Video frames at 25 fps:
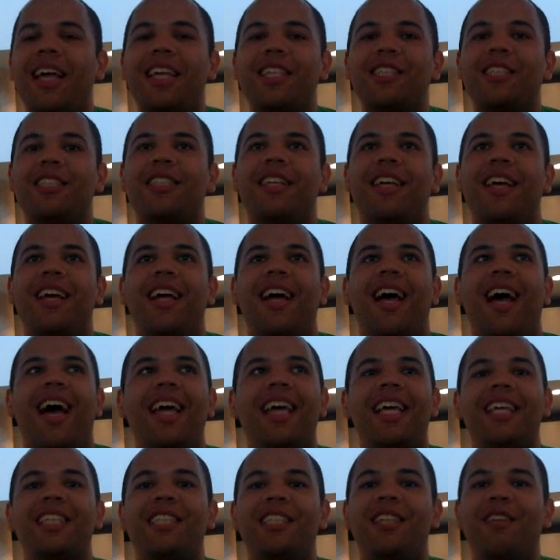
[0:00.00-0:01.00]
guess
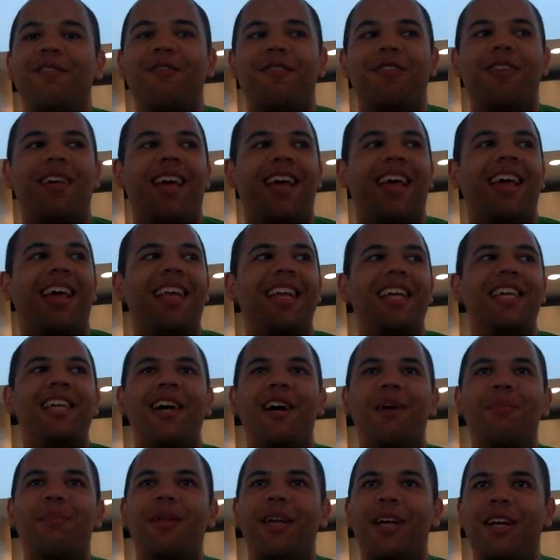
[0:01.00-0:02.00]
if any
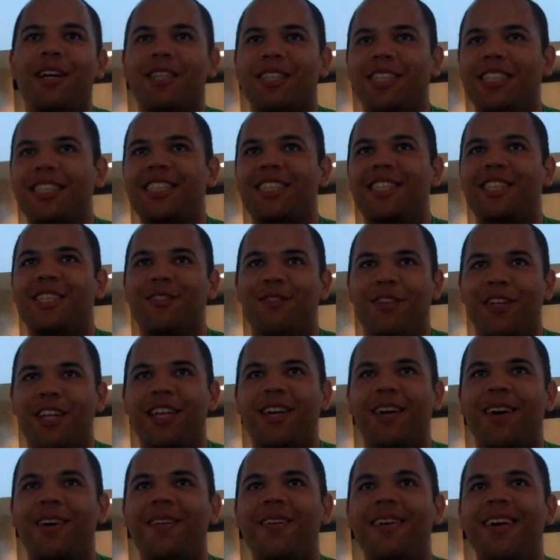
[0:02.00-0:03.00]
young player sees this
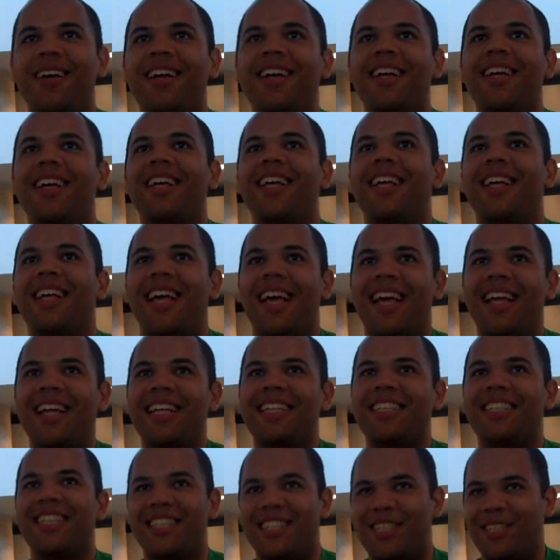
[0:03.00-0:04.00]
video, and
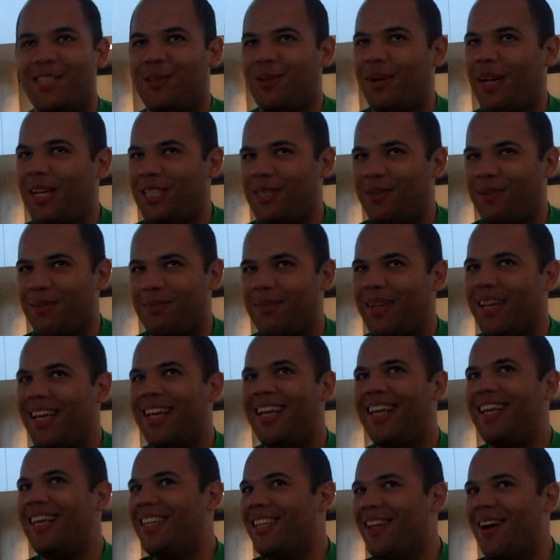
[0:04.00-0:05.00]
he's in a situation with
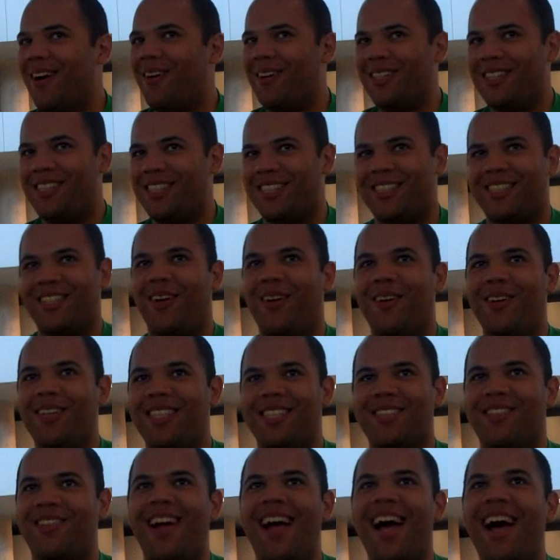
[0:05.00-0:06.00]
me, he knows just to hold
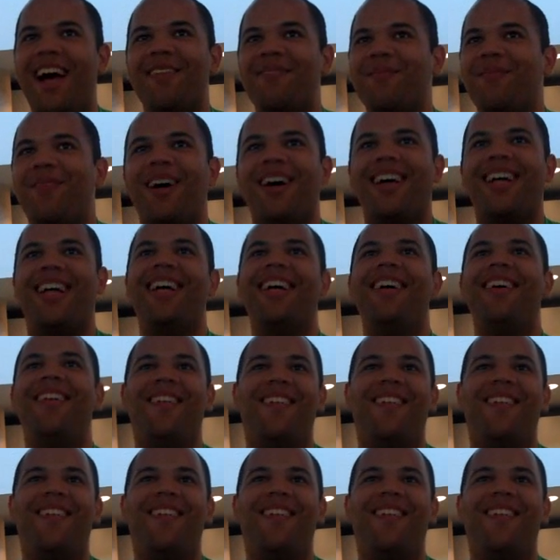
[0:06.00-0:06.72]
his ground. But